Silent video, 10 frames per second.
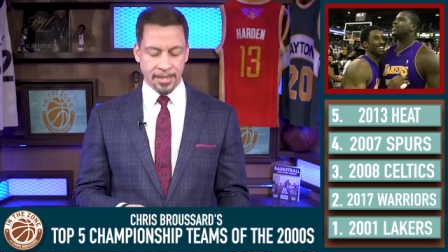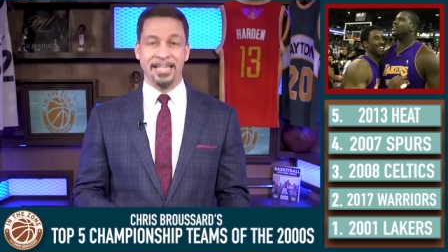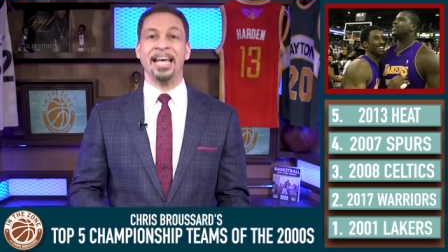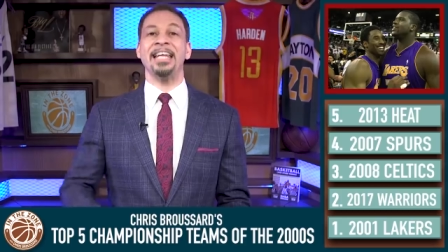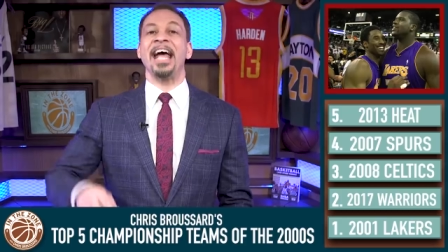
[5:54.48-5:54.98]

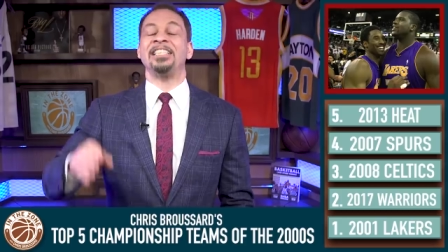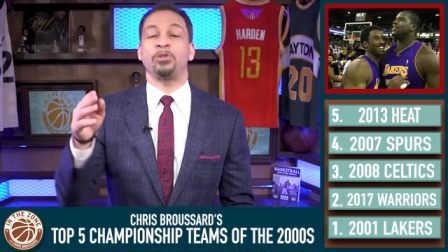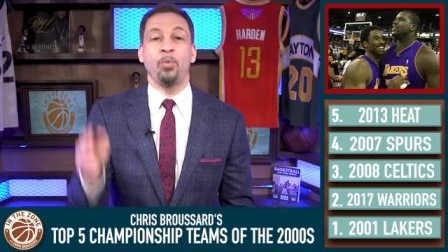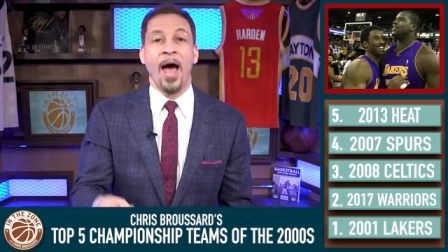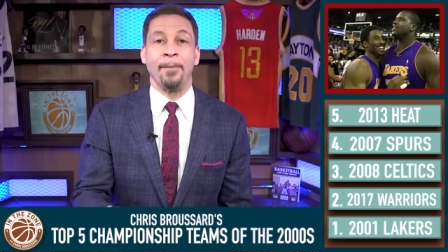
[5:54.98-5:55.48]
Then they
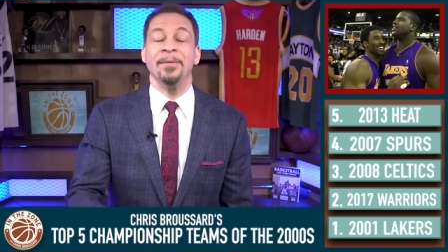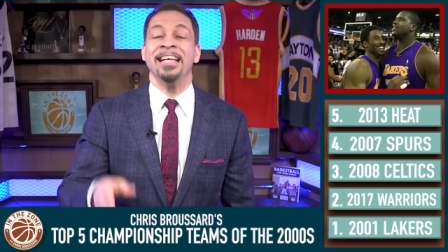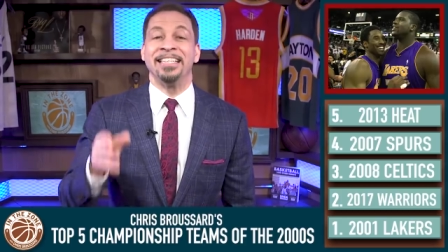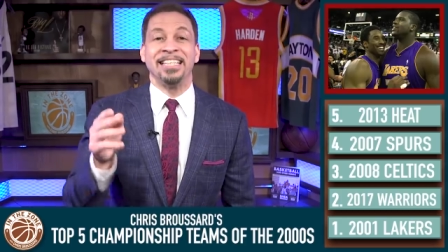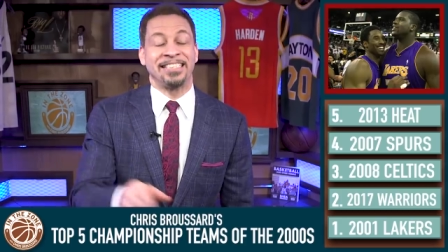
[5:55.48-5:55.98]
swept
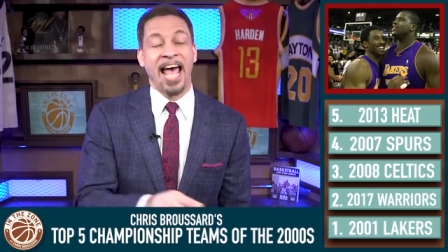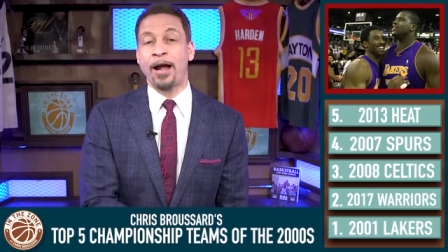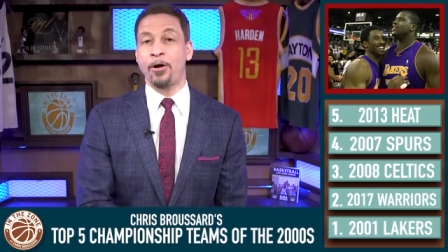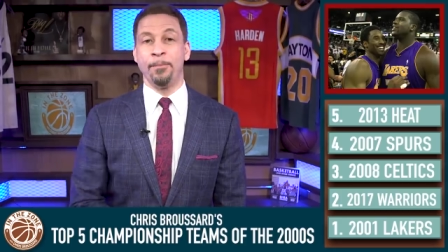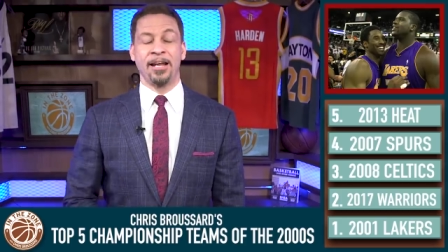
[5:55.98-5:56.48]
the
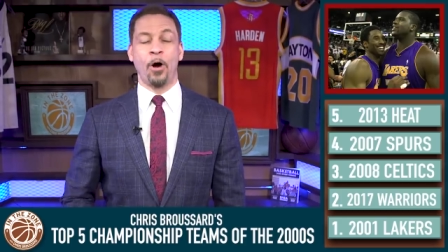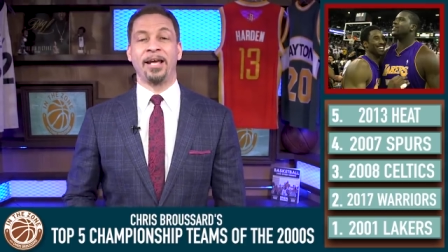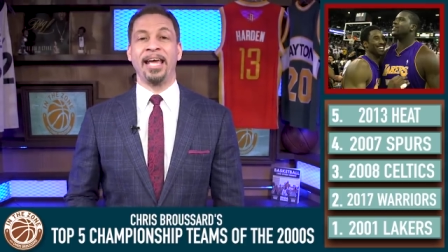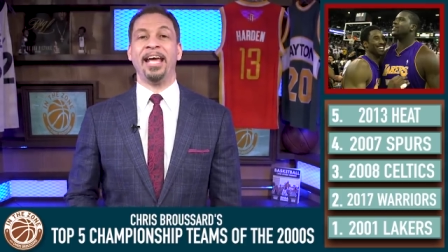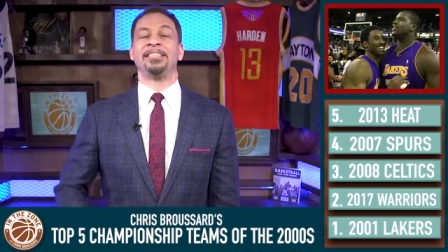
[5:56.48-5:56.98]
Sacramento
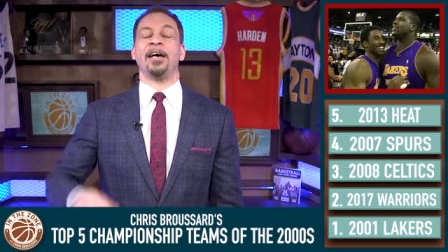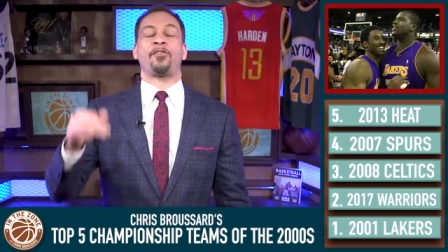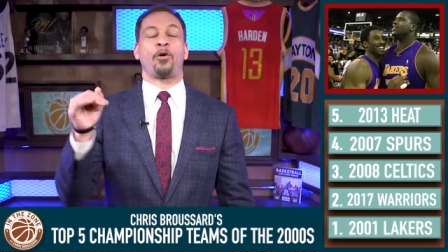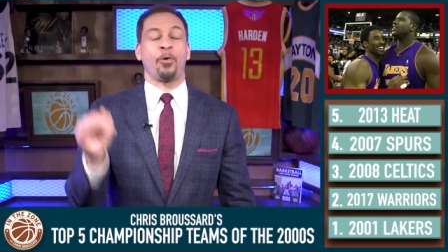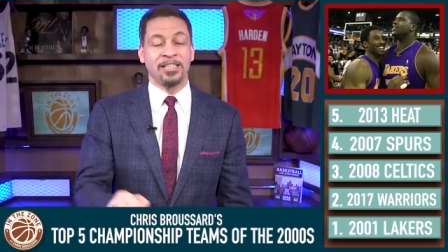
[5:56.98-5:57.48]
Kings
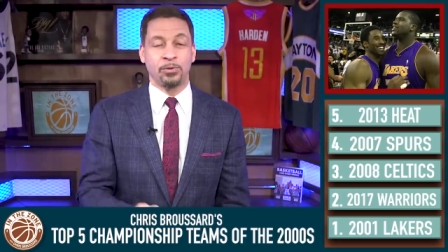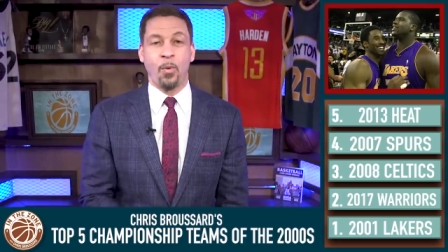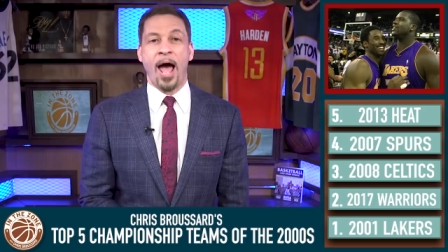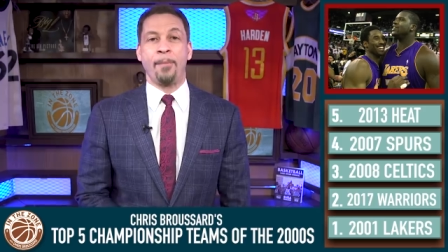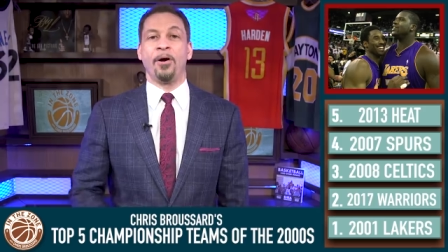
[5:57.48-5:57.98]
of Chris
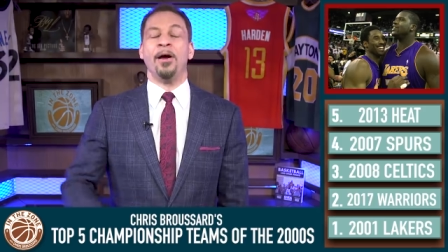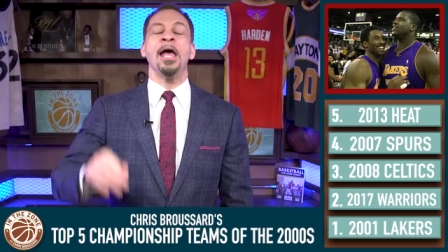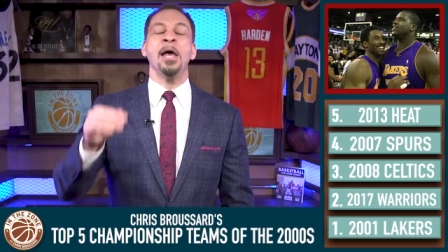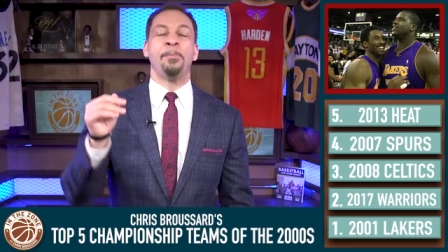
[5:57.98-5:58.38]
Webber,